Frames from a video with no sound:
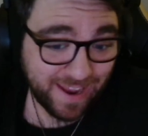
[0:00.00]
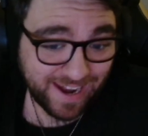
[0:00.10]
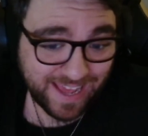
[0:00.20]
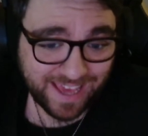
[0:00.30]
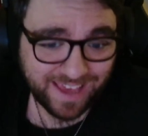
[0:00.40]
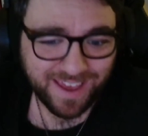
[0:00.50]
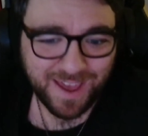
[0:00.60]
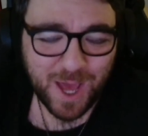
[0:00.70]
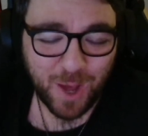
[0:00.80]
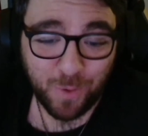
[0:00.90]
League
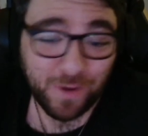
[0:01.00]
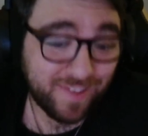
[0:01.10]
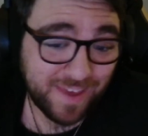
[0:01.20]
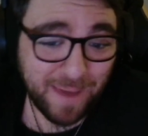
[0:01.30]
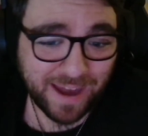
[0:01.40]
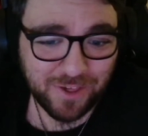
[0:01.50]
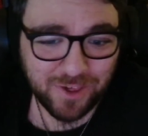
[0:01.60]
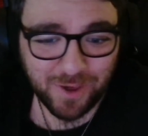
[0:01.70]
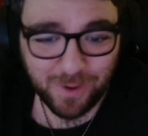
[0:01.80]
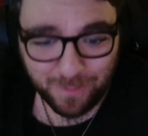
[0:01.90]
quality
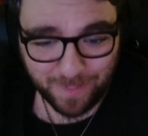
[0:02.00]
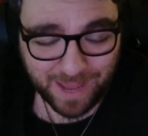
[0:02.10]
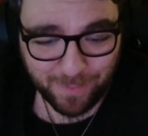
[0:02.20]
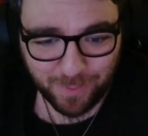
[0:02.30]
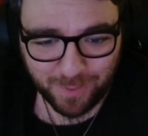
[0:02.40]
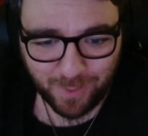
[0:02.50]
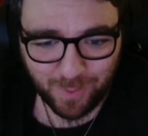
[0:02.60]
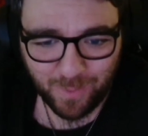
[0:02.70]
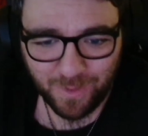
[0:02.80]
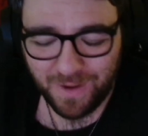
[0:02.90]
manager who's been able
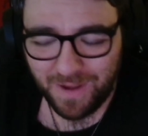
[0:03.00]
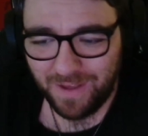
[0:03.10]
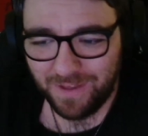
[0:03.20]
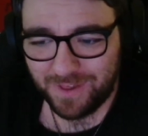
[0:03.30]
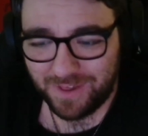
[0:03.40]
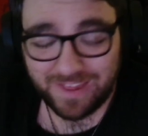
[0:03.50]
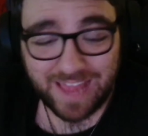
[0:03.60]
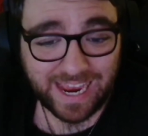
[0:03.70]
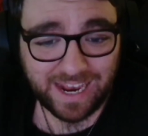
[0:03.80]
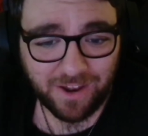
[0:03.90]
to
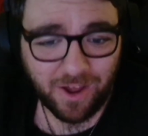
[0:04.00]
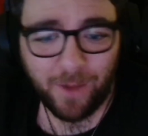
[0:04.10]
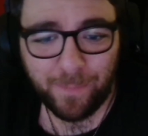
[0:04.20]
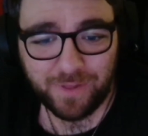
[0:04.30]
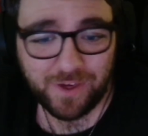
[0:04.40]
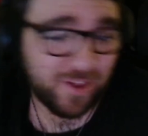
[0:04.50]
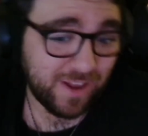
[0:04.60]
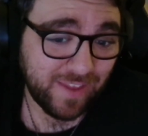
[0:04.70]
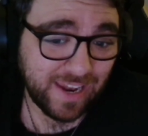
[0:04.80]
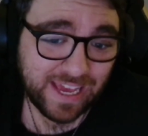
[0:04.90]
sustain our position
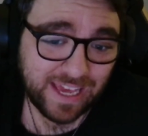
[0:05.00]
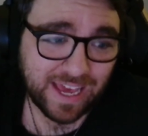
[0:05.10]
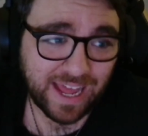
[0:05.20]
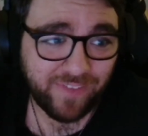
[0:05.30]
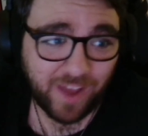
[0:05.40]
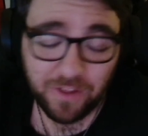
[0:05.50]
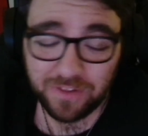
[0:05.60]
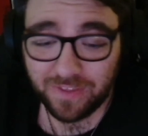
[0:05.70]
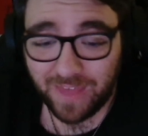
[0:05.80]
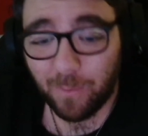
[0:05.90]
in the league? And the
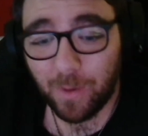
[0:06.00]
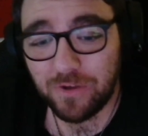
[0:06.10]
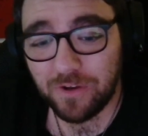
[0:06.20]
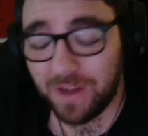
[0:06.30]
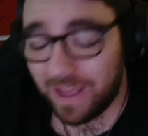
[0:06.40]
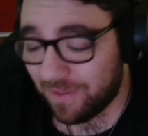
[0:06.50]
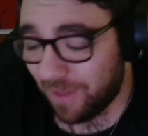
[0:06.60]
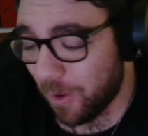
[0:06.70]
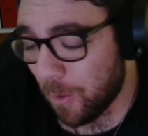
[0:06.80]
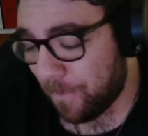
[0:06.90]
answer to that question is
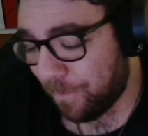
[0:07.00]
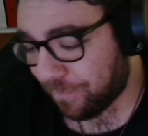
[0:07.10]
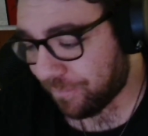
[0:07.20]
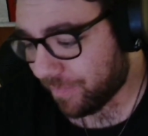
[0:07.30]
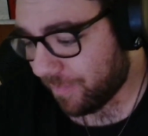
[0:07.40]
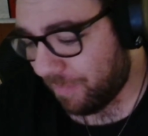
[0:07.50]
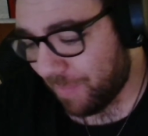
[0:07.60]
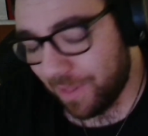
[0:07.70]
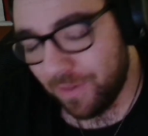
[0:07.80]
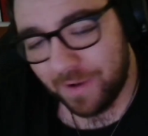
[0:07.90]
no.
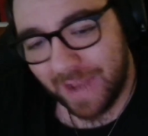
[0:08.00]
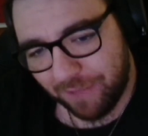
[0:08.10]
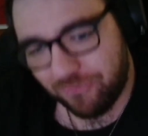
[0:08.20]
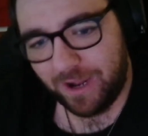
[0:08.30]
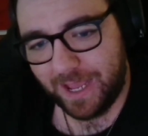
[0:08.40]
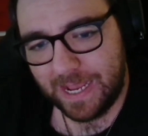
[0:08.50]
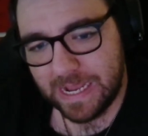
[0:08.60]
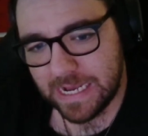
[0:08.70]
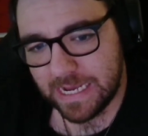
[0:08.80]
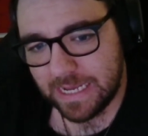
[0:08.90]
So naturally,
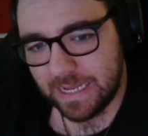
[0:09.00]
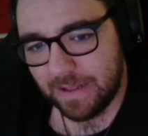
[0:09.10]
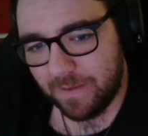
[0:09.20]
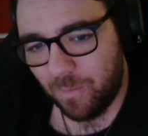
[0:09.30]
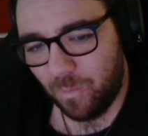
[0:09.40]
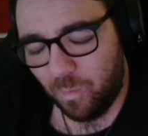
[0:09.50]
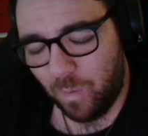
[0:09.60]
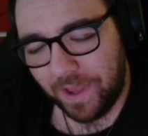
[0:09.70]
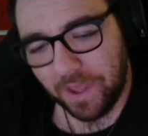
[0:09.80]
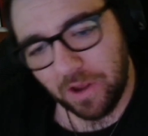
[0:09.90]

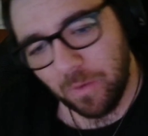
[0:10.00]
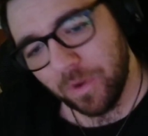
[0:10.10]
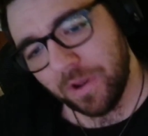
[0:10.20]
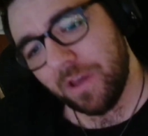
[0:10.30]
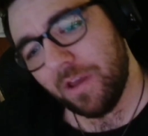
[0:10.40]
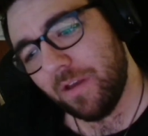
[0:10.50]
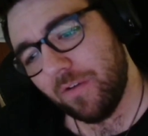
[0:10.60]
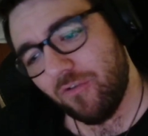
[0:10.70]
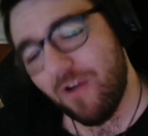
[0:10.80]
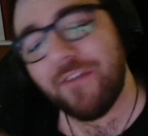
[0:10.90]
we're going to want to
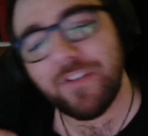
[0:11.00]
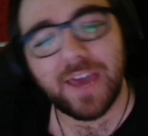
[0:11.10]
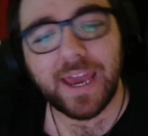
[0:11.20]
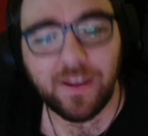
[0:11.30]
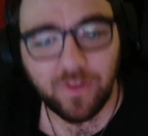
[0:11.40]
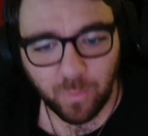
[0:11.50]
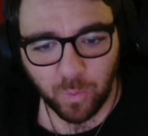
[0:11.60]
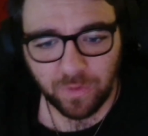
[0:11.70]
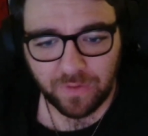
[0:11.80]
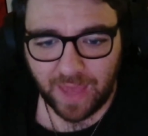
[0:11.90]
gravitate
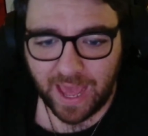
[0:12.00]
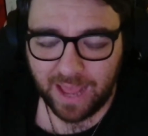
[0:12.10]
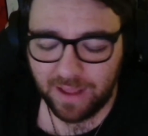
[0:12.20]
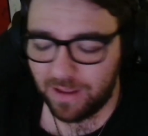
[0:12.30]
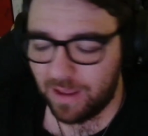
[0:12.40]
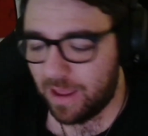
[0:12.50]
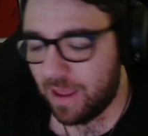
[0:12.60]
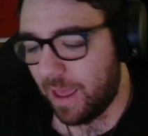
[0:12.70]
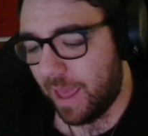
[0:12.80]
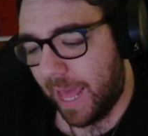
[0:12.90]
towards that,
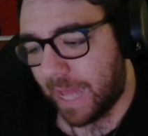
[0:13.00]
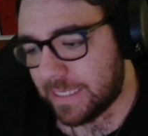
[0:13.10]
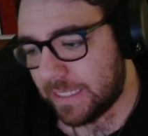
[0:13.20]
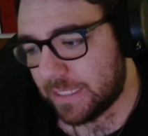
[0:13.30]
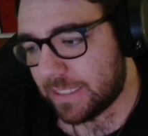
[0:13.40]
and